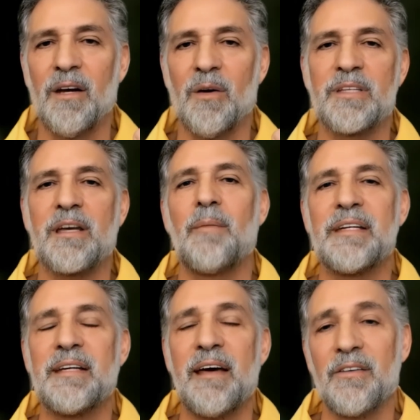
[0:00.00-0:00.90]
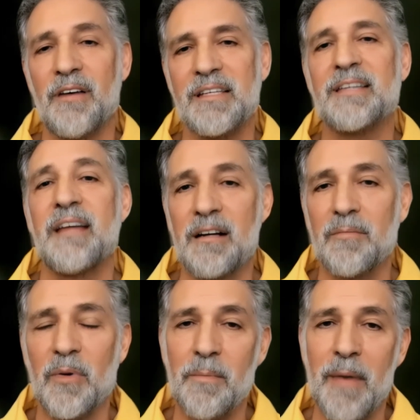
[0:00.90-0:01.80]
was coming together as a
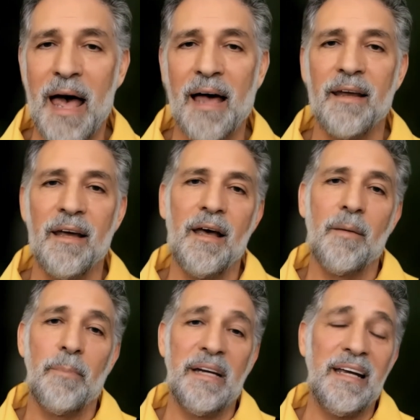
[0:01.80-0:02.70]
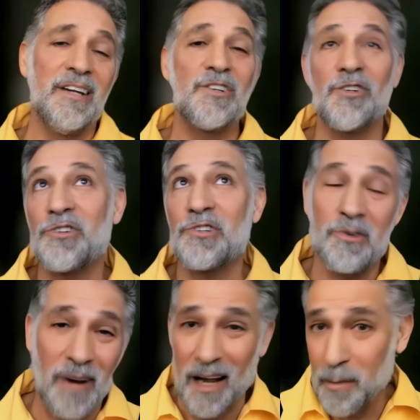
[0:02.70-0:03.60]
ceremony man, but
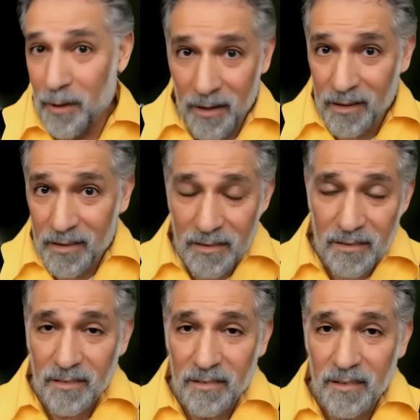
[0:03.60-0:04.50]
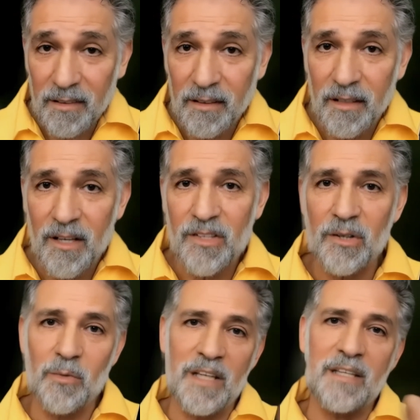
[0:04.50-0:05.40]
intertribal. So
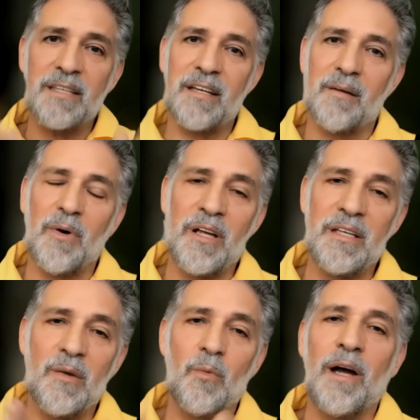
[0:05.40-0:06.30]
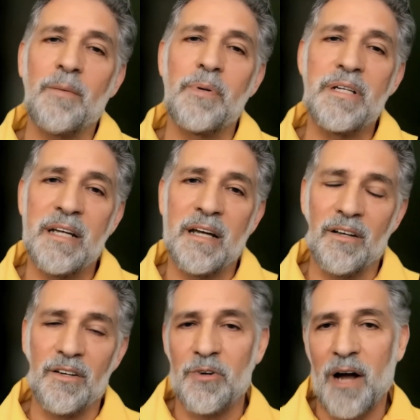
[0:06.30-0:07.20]
it wasn't ceremonies in one
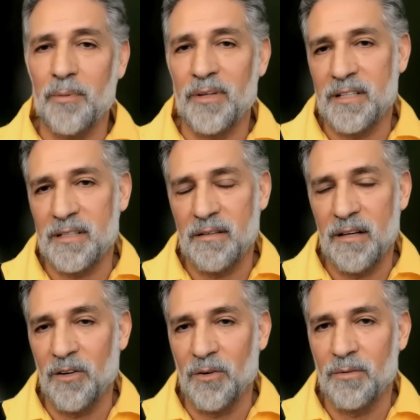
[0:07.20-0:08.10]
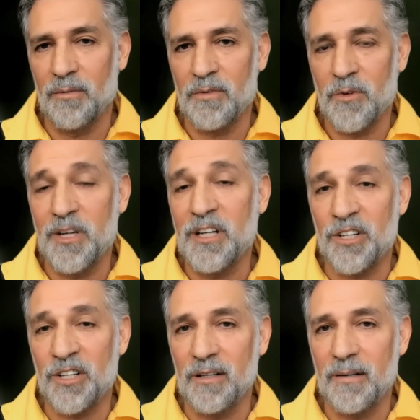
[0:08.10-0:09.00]
particular tribal, tradition.